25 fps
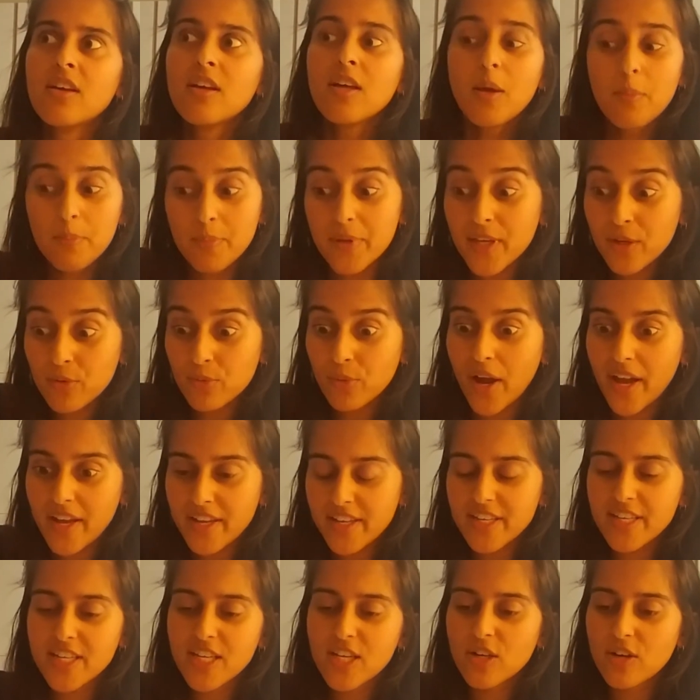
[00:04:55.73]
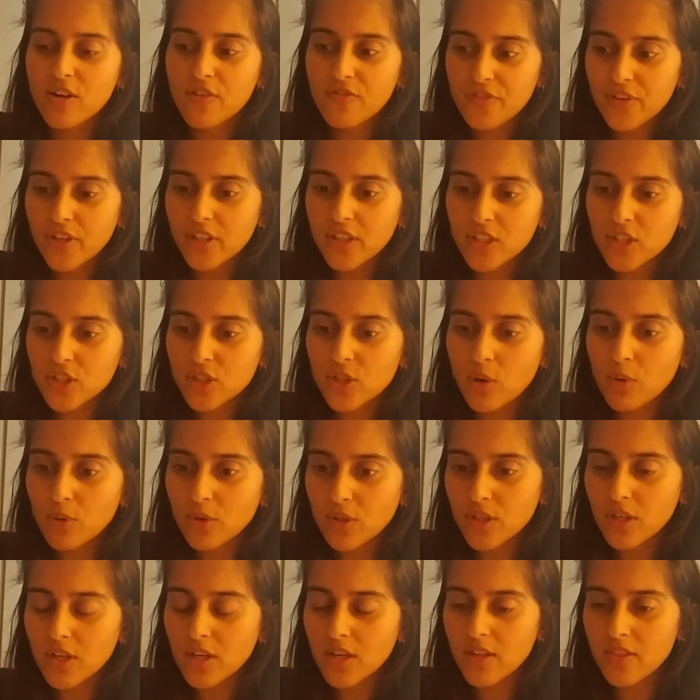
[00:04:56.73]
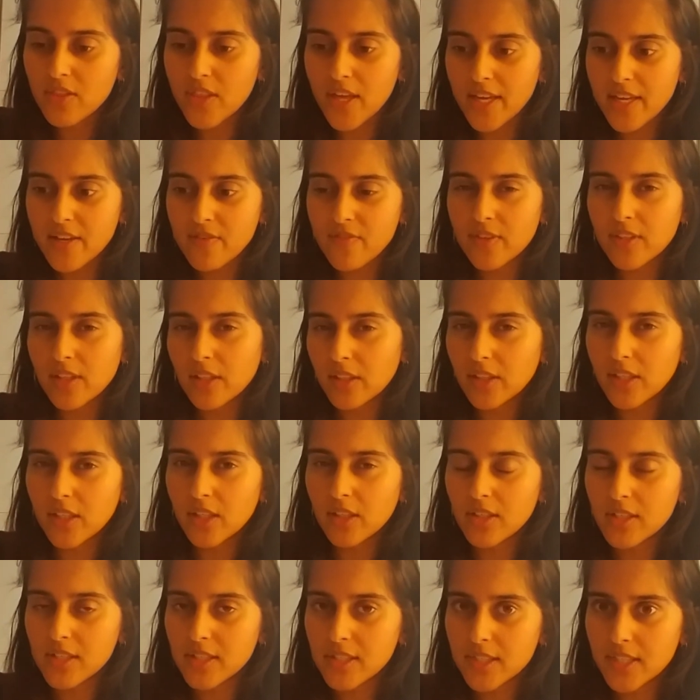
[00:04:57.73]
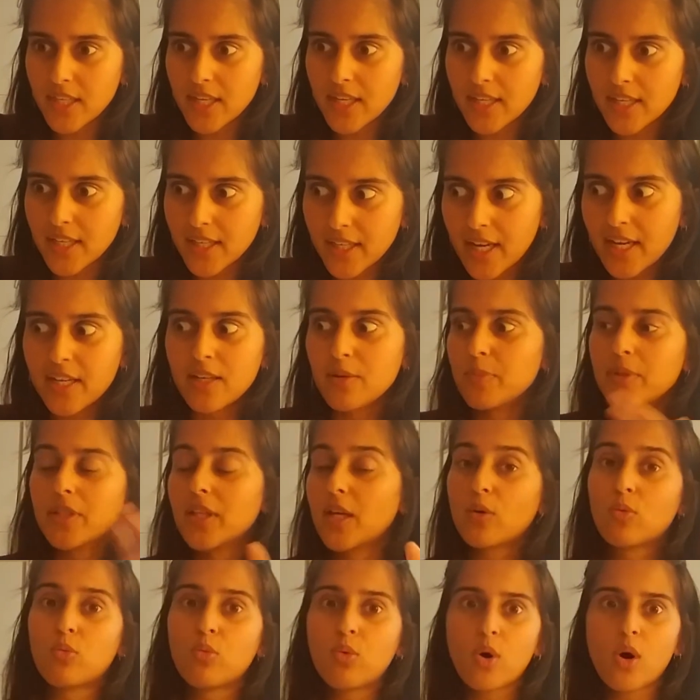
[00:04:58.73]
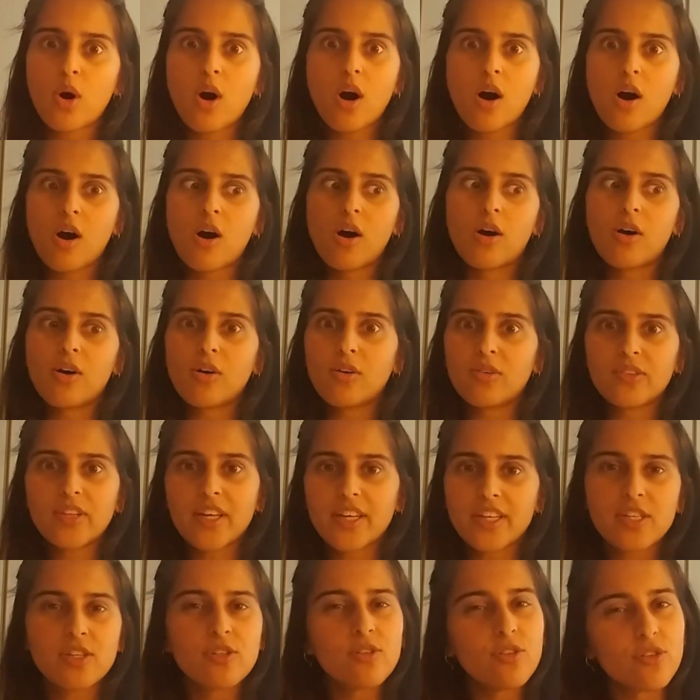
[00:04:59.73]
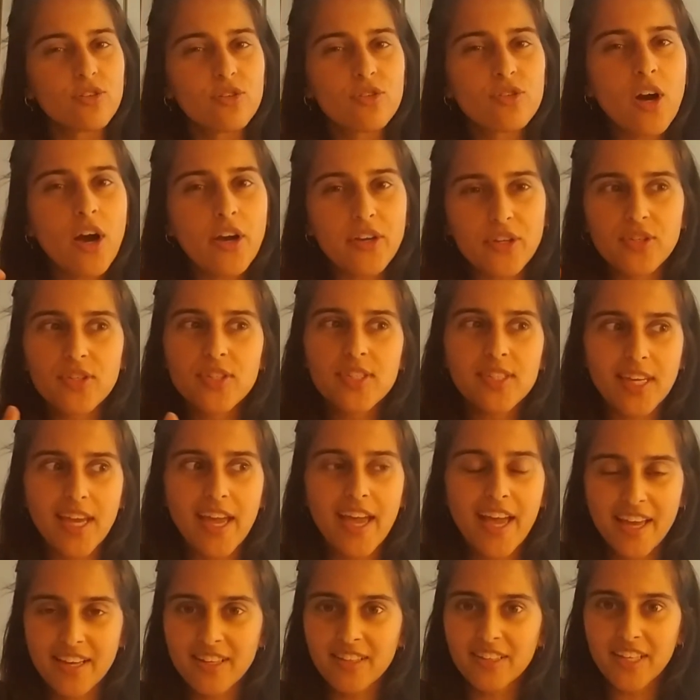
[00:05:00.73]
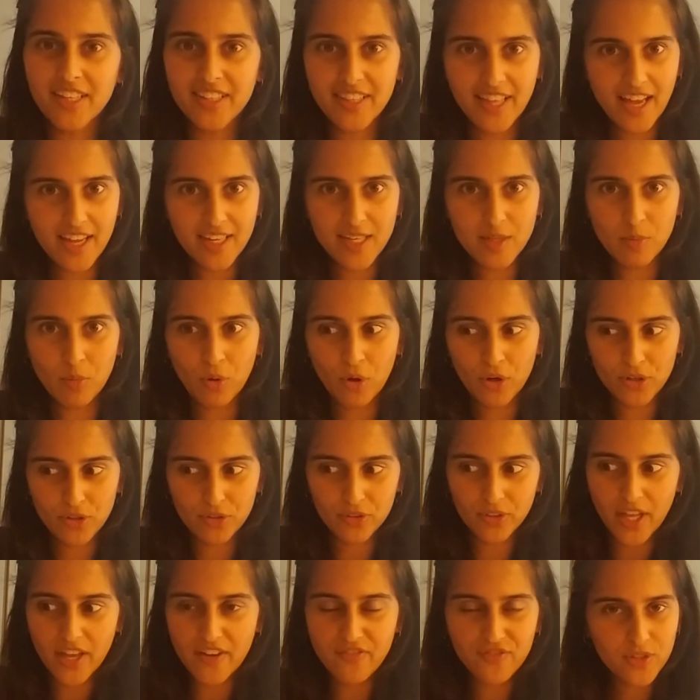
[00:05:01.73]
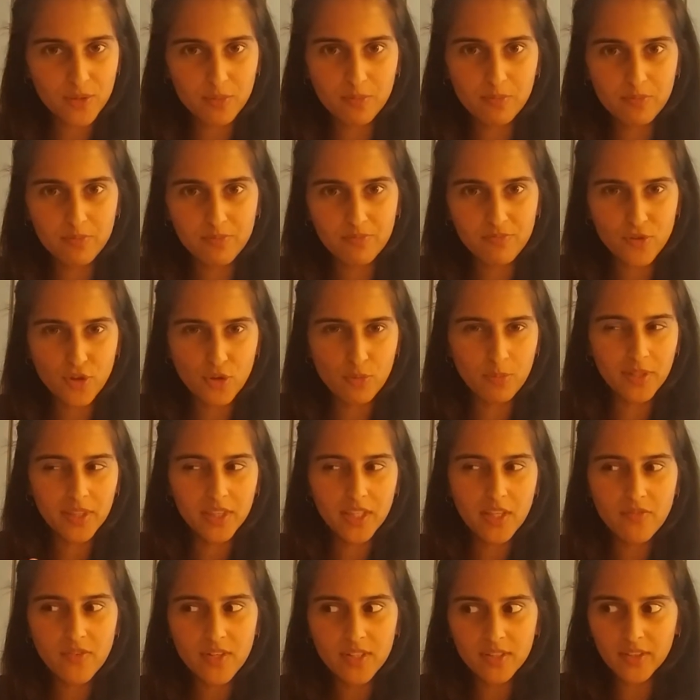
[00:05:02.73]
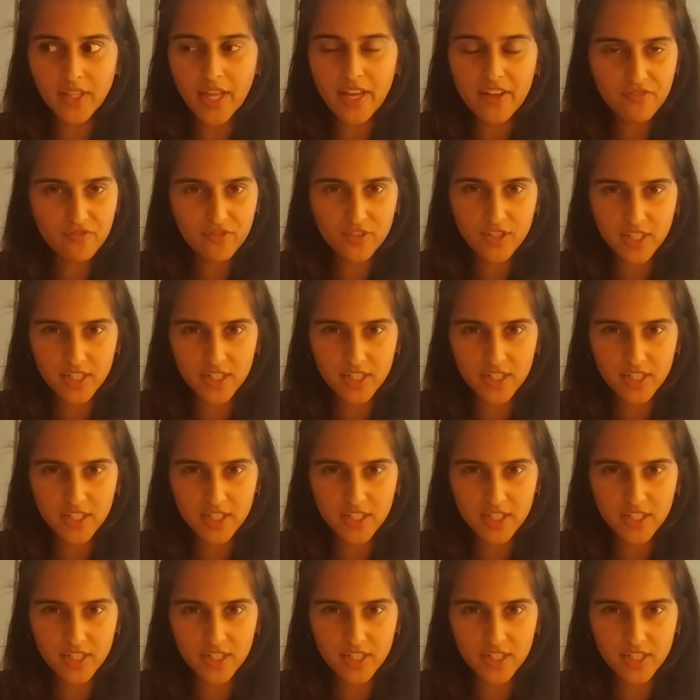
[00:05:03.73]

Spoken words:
being right here and feeling so good that even the littlest thing can kind of be like, whoa, like you're not used to handling that anymore. You've been living life in a